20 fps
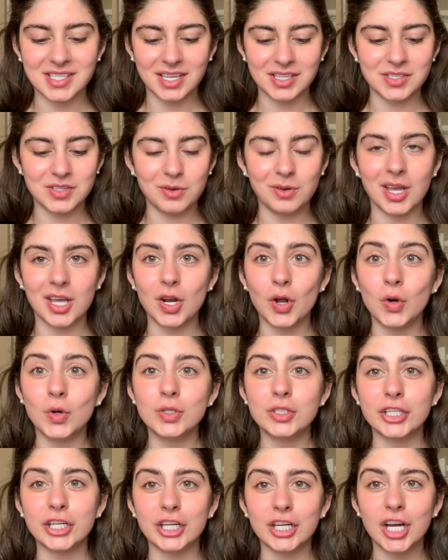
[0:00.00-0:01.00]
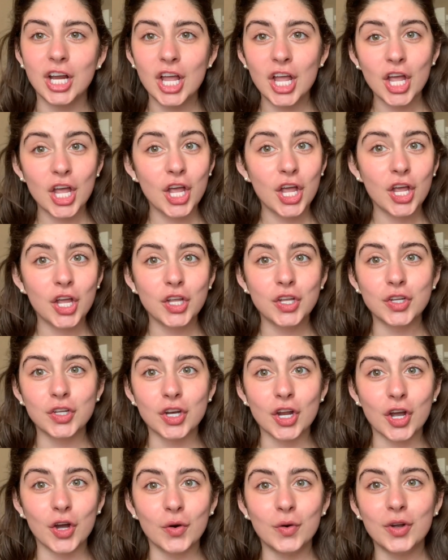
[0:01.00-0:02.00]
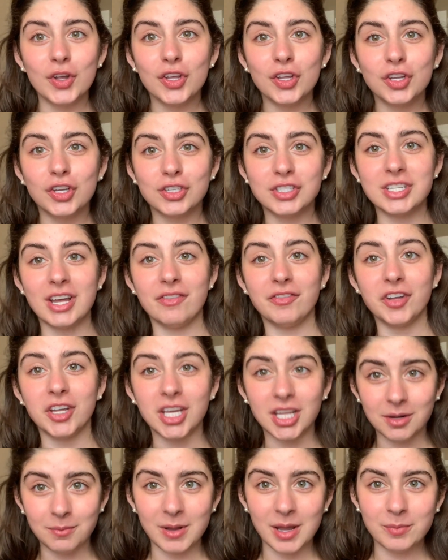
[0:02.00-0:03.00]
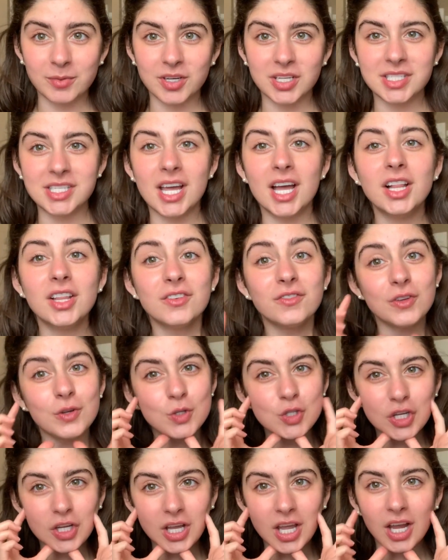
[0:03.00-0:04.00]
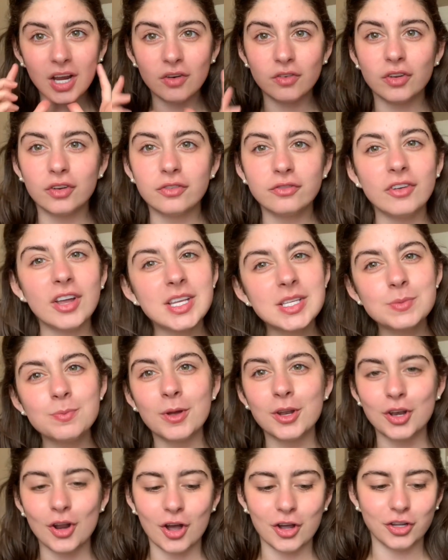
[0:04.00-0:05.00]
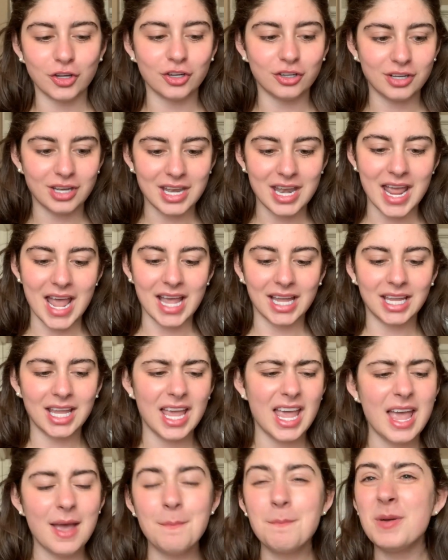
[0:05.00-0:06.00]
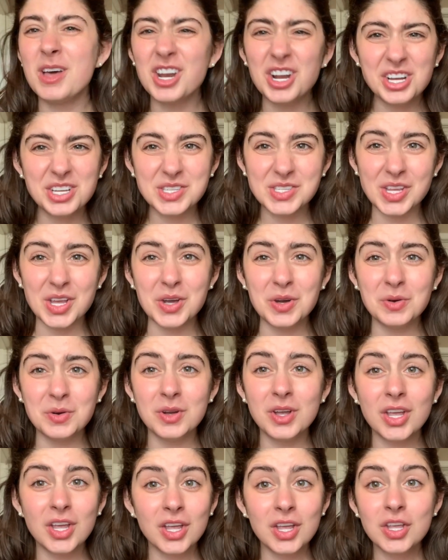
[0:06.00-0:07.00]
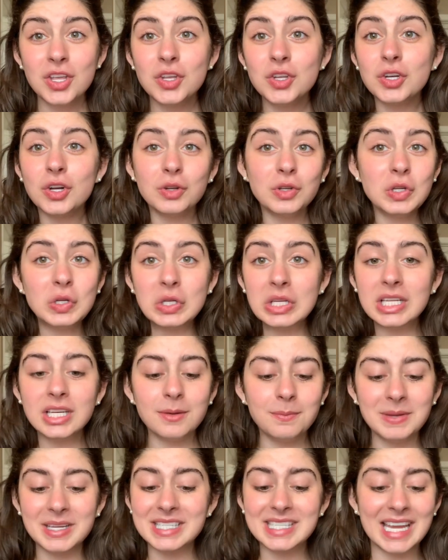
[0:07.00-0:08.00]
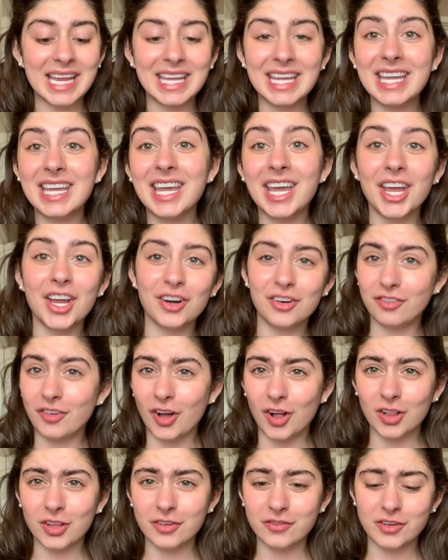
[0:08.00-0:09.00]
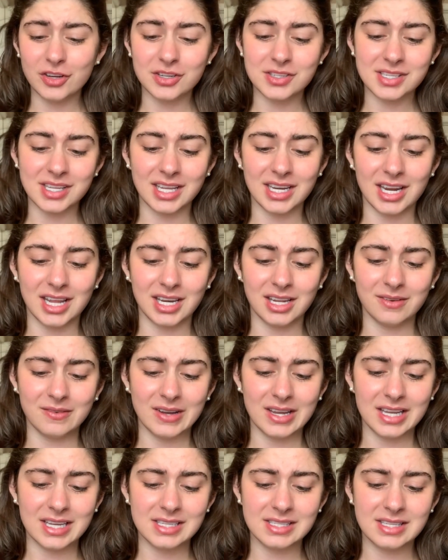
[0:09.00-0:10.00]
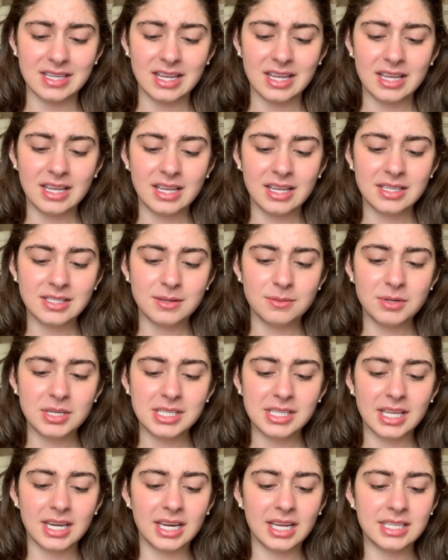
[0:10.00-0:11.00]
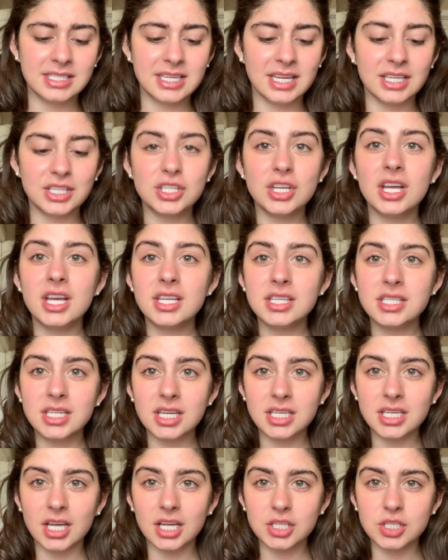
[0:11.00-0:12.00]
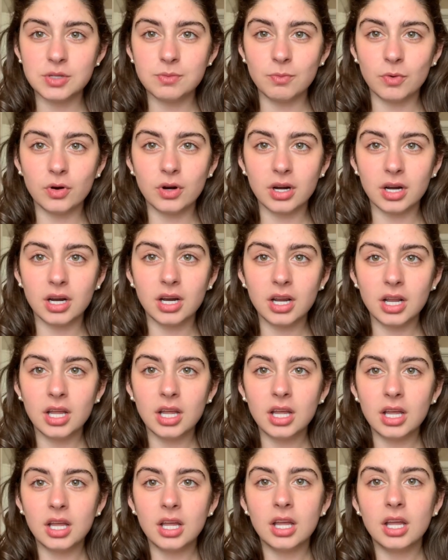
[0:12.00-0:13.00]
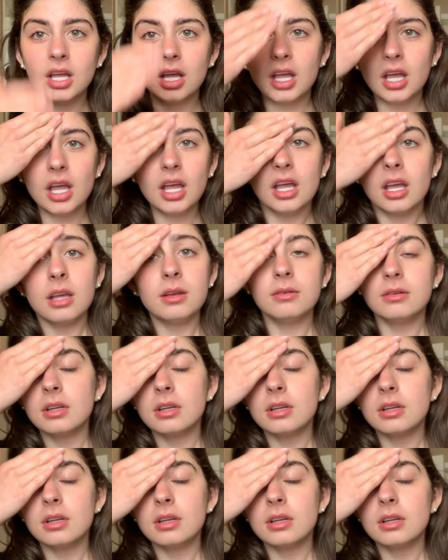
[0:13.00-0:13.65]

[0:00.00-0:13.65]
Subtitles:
as you get older, you know, you're definitely going to be able to tell if you took care of your face but not your neck. But also, you know, you need to be taking care of all of your skin anyways. I'm just going to take just a touch more and